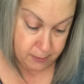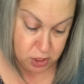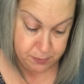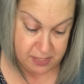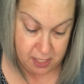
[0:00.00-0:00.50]

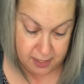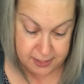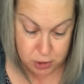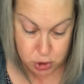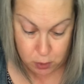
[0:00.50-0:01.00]
Just because
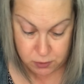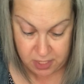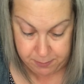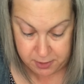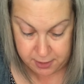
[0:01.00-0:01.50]
it shows
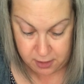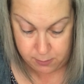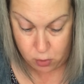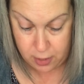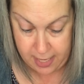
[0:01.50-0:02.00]
up a little
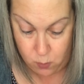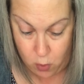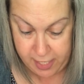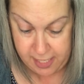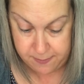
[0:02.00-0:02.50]
more on
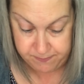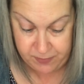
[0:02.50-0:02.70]
white.